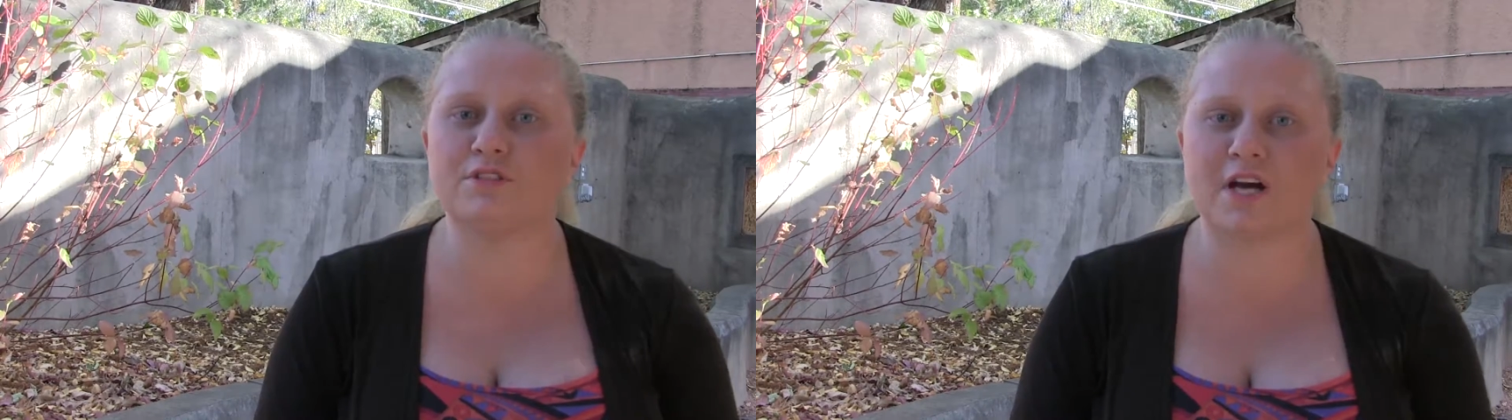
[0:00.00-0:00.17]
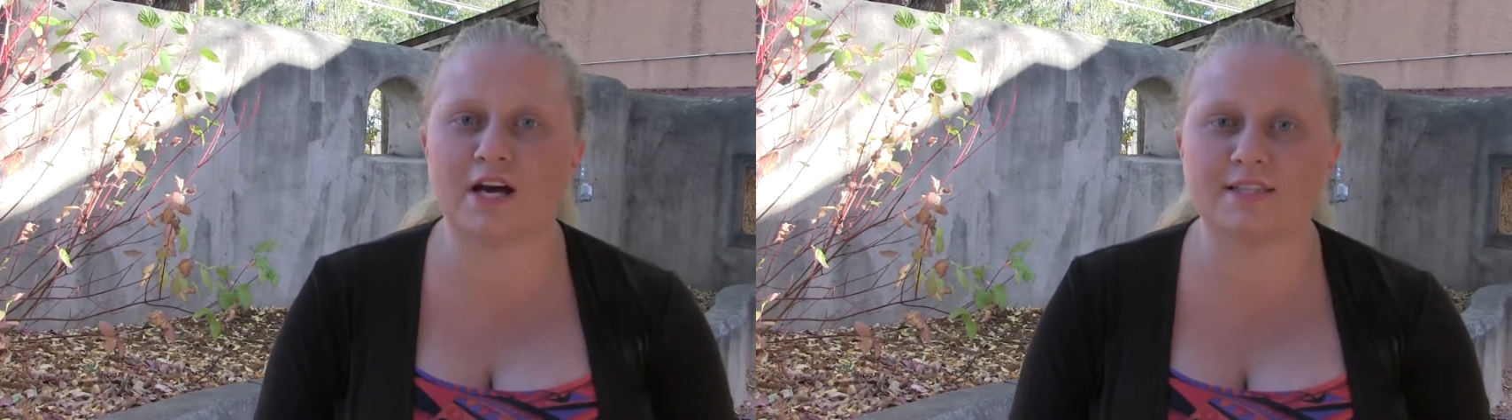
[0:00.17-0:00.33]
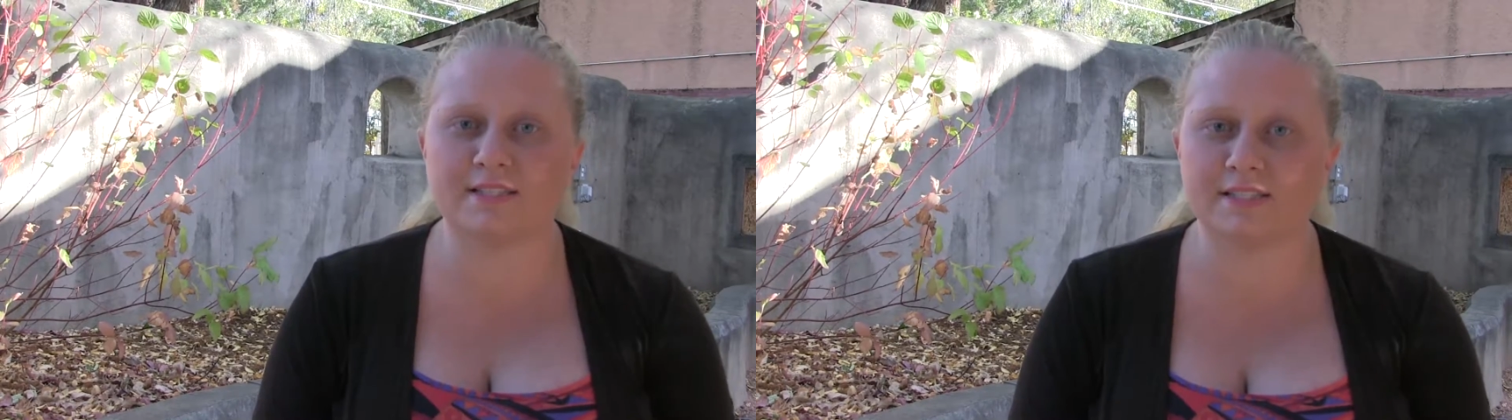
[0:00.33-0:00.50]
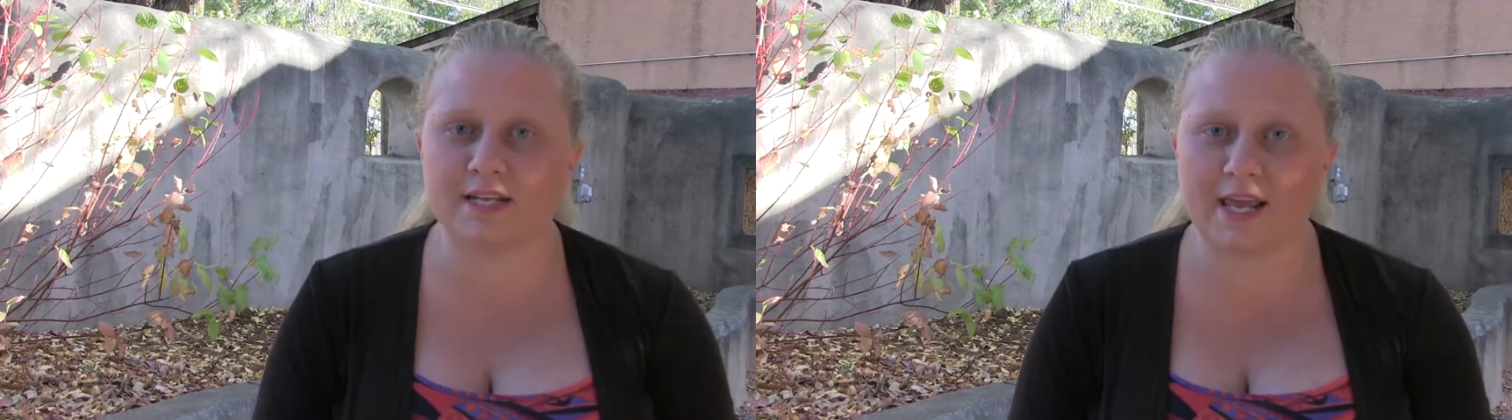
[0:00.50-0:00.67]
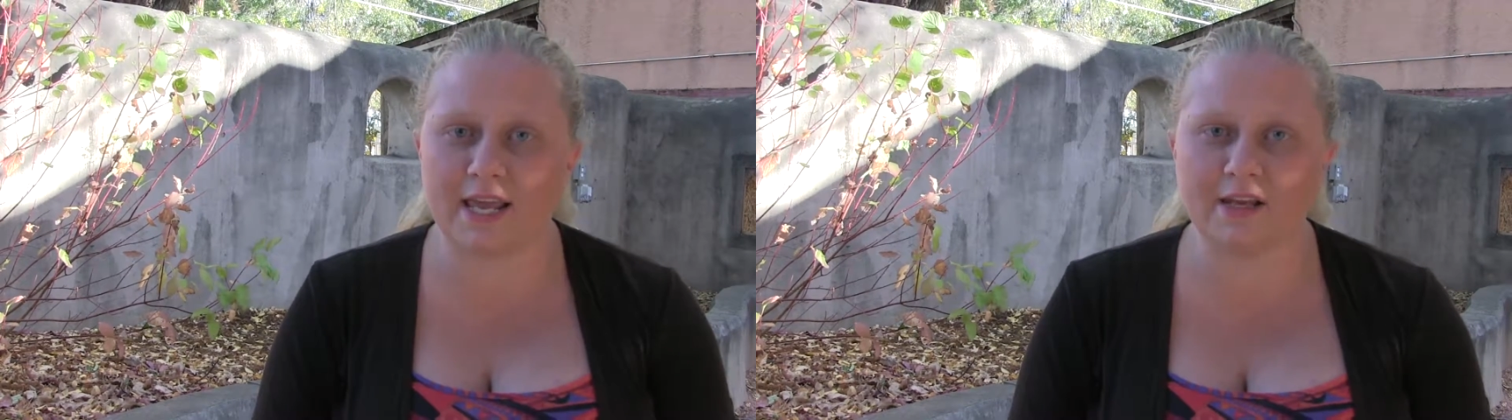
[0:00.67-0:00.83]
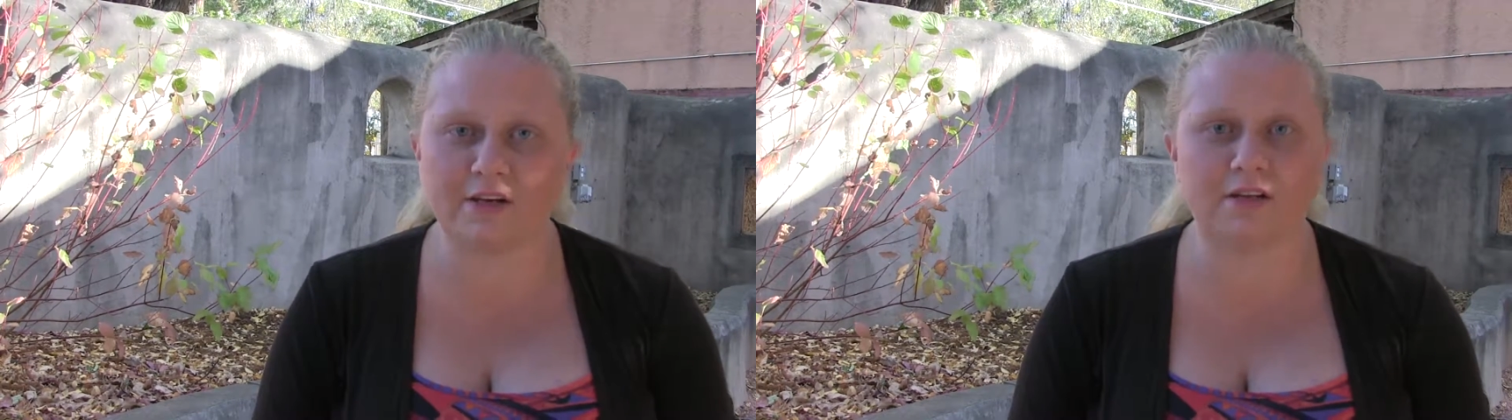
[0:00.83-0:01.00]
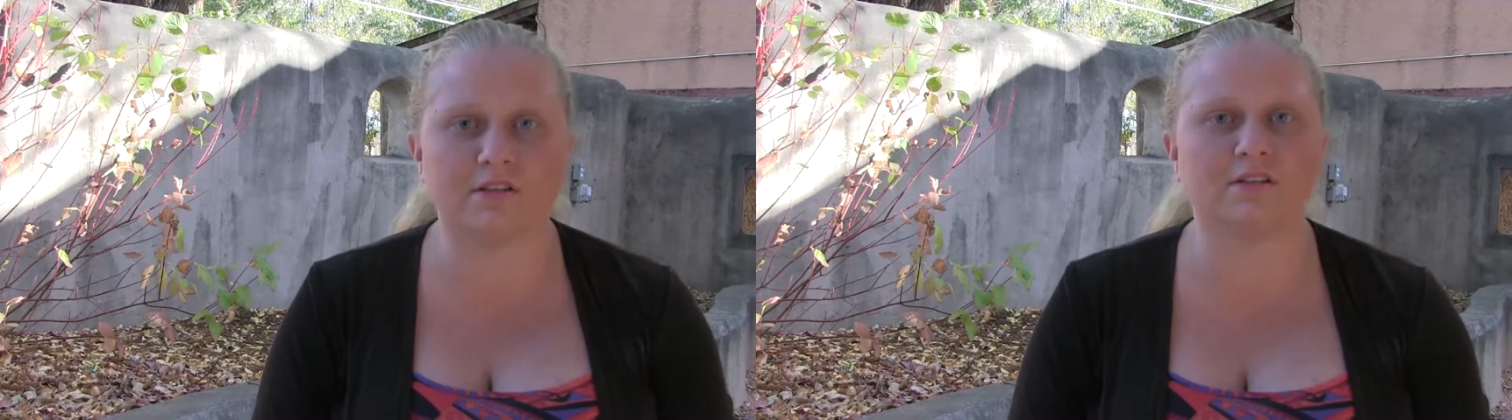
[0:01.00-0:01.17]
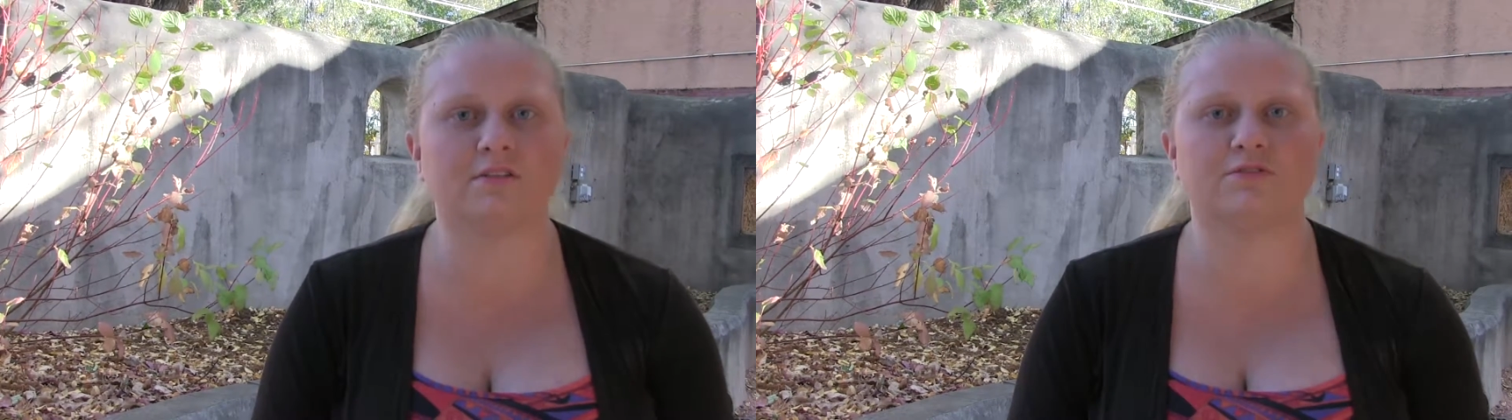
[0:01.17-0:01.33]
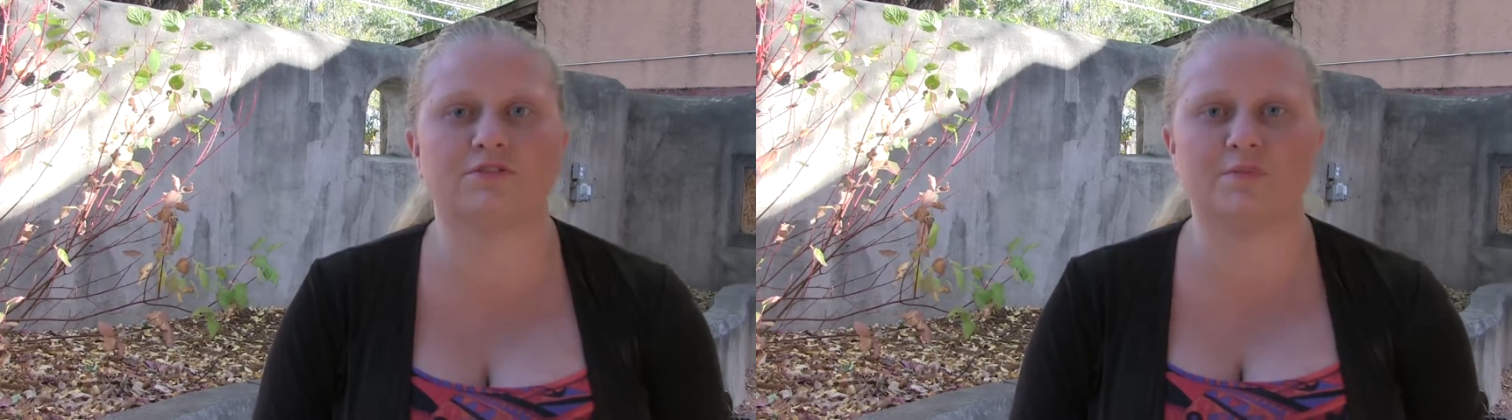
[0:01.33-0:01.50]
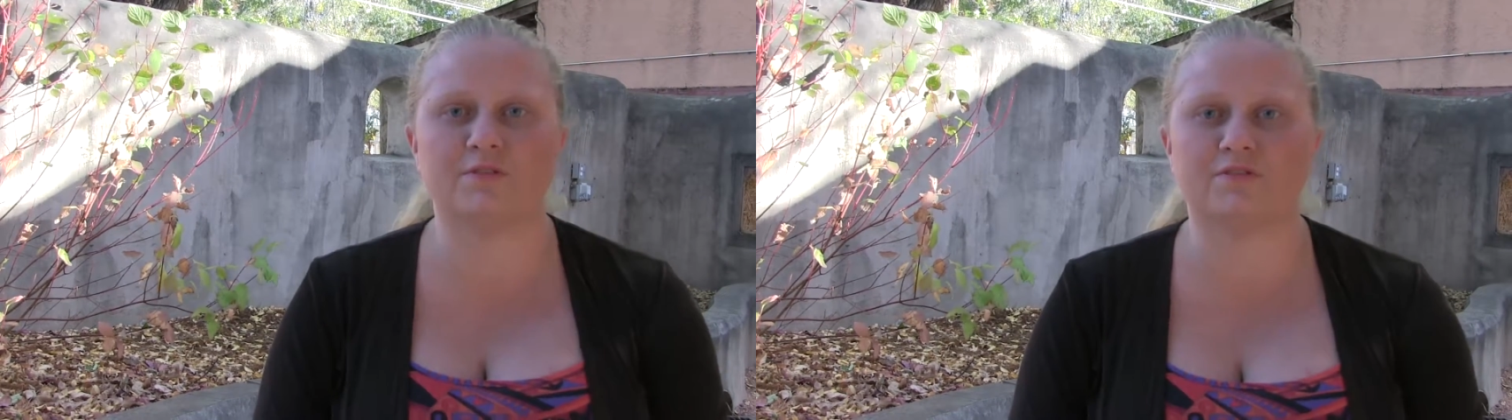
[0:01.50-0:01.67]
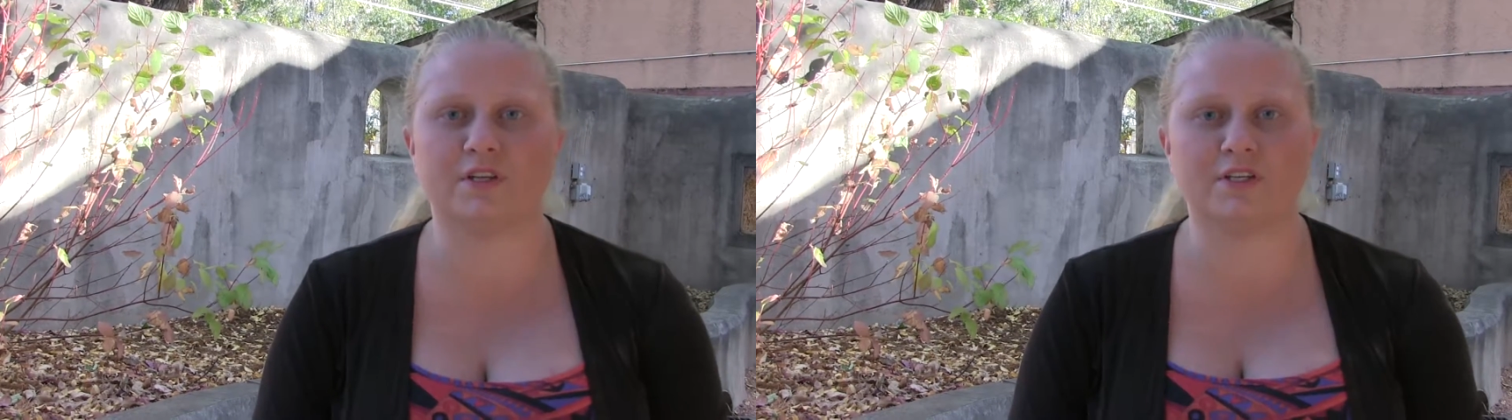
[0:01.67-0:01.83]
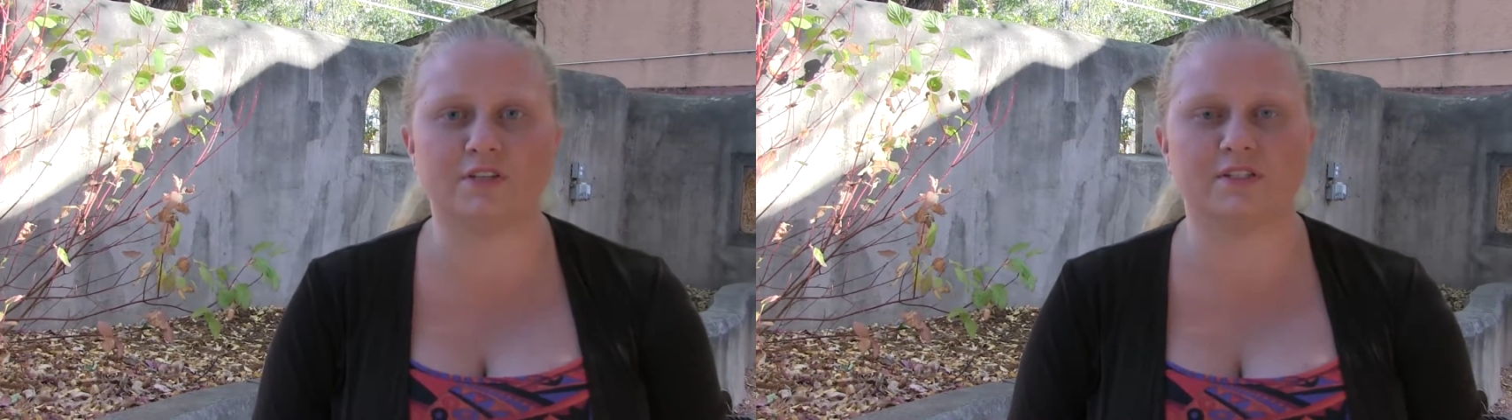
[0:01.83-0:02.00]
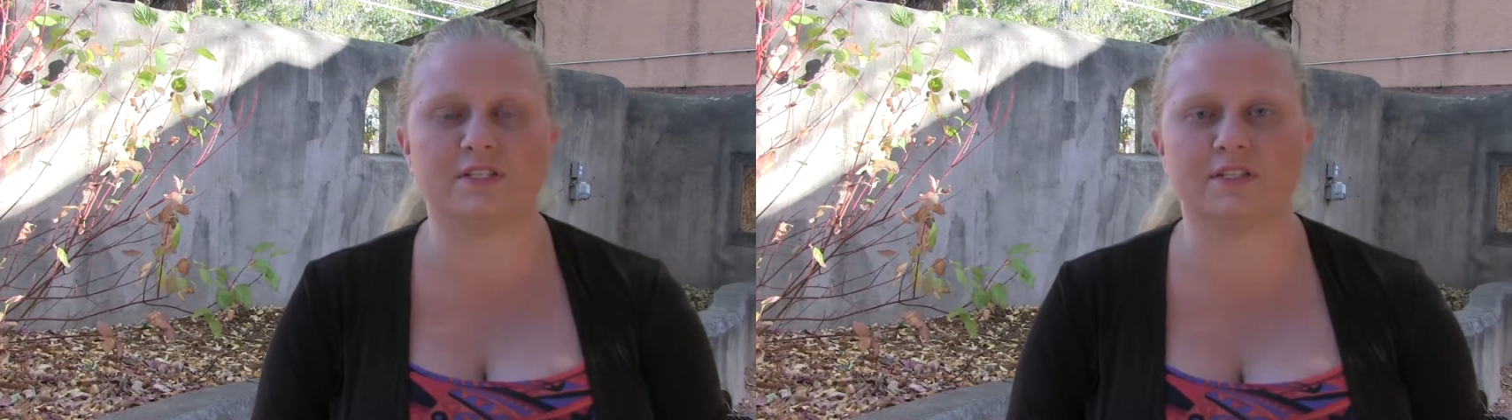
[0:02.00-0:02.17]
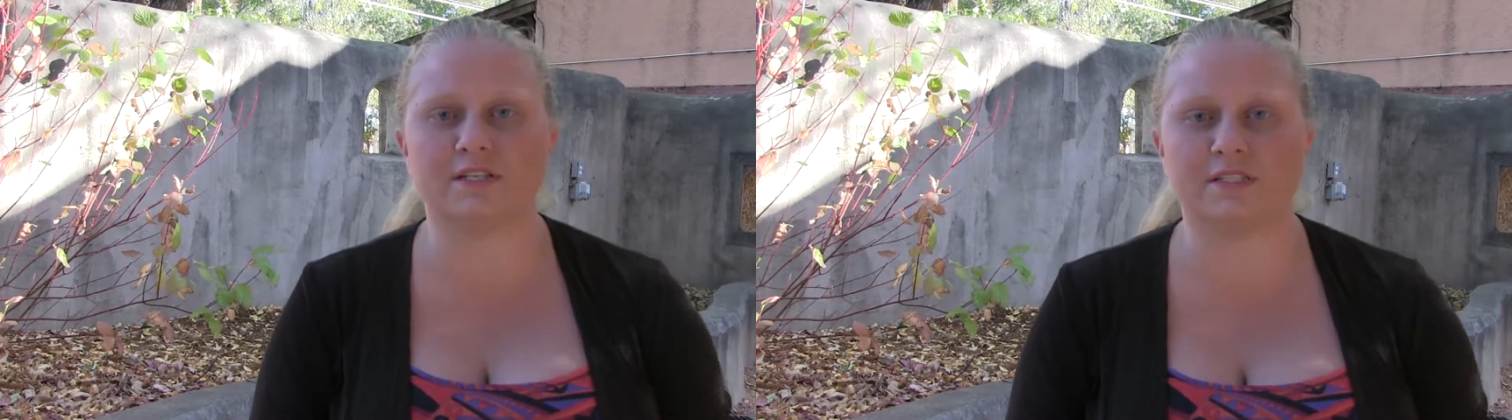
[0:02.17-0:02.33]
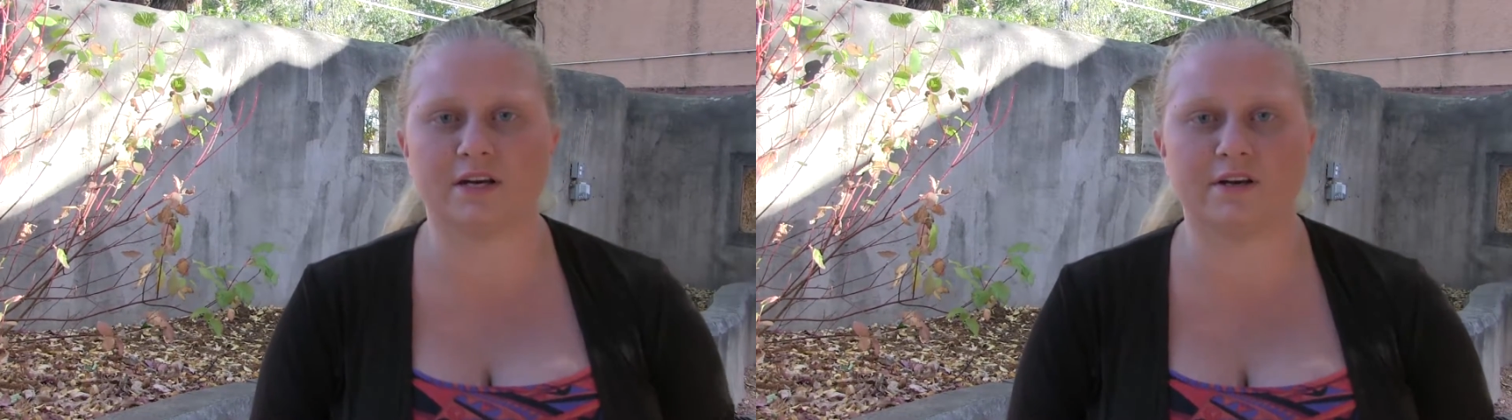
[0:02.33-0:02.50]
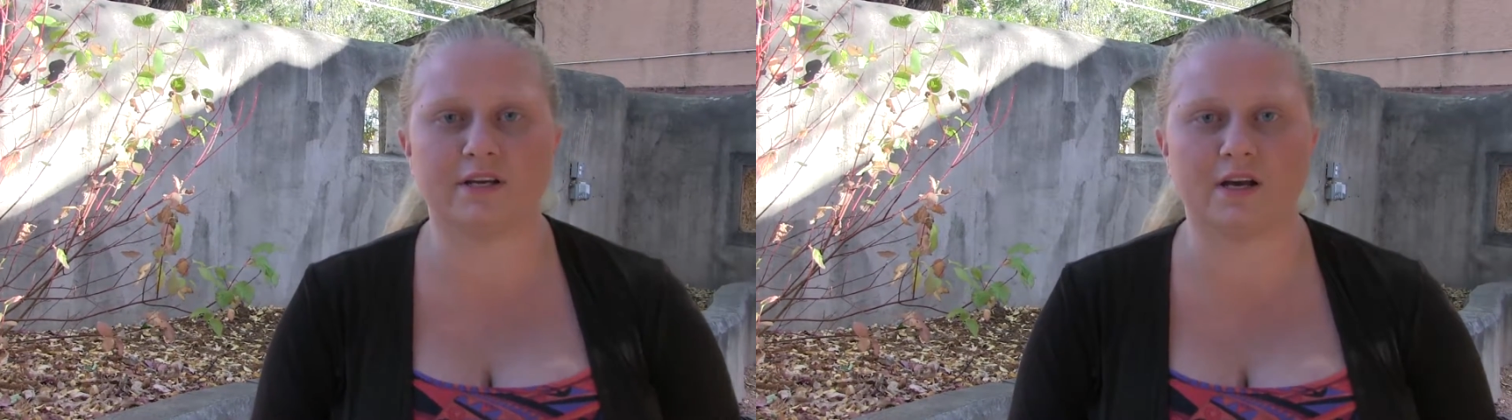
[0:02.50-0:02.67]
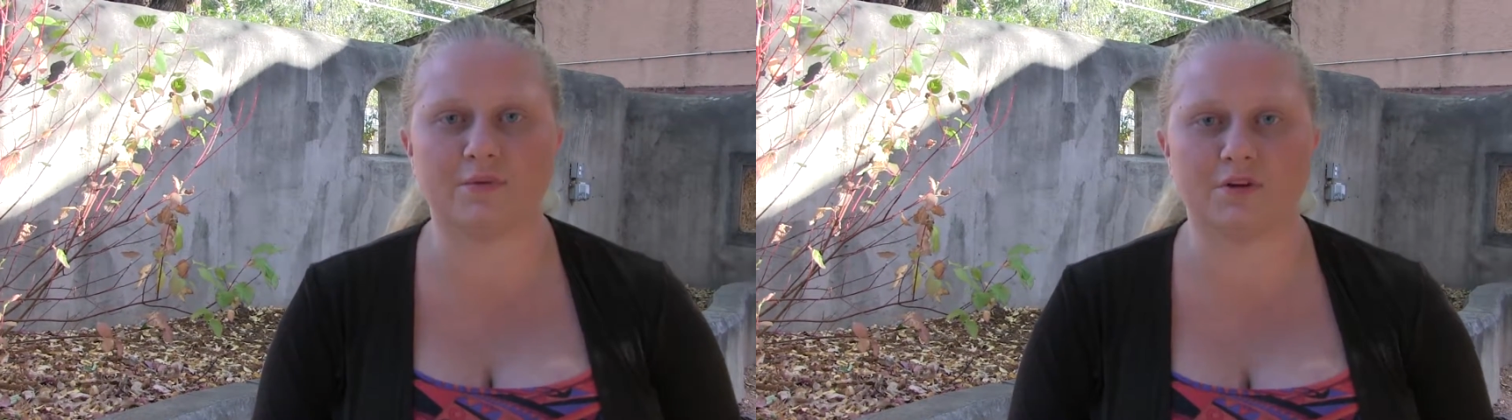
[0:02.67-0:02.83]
tons an acre from the vineyards in this area.